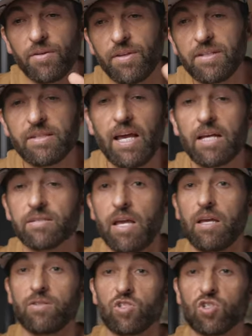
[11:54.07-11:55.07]
this has
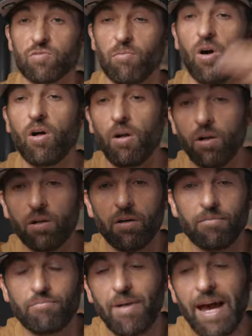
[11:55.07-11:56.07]
a small
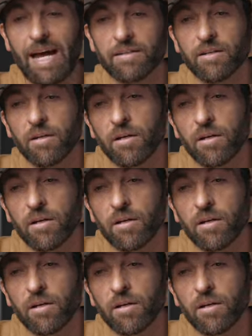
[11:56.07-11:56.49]
mat.